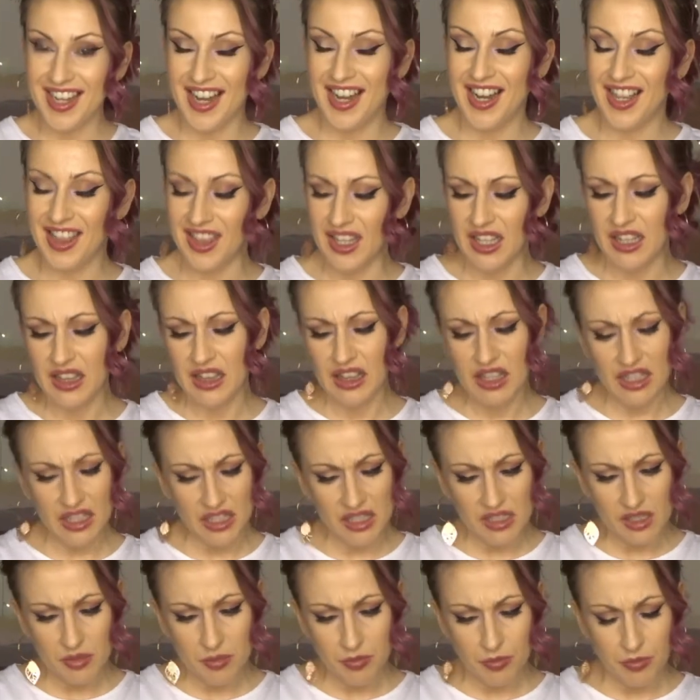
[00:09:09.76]
and I think
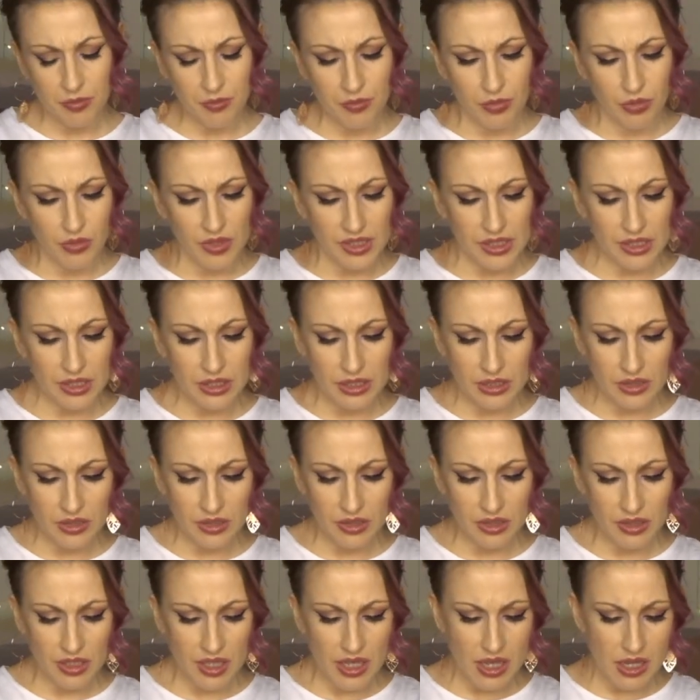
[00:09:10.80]
these are pretty
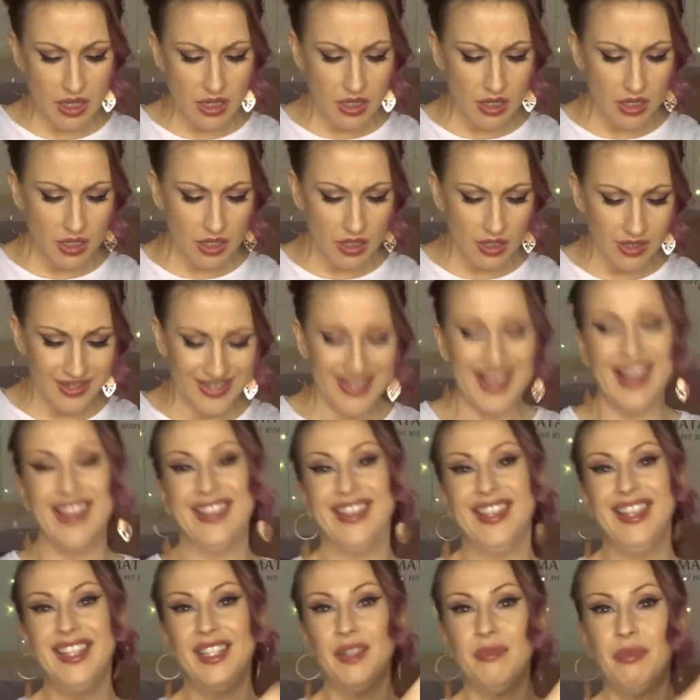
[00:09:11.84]
little things. Yeah,
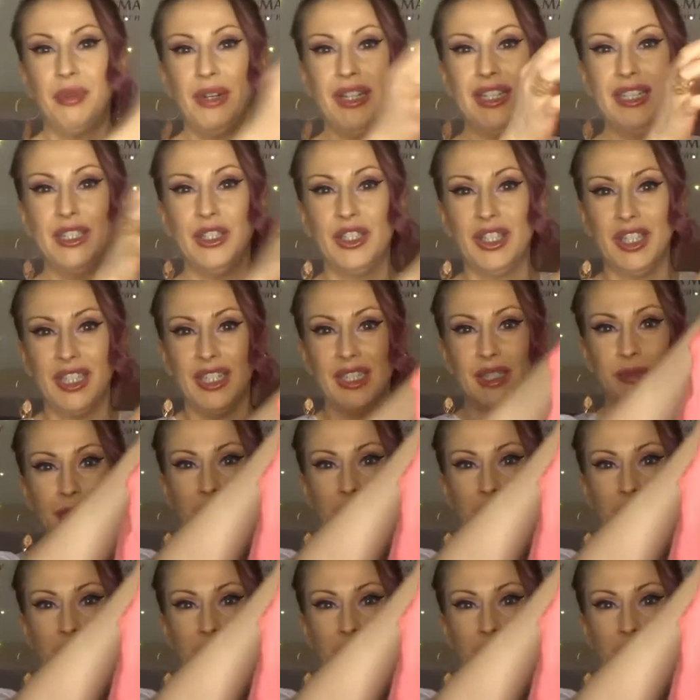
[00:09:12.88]
these are pretty little thing as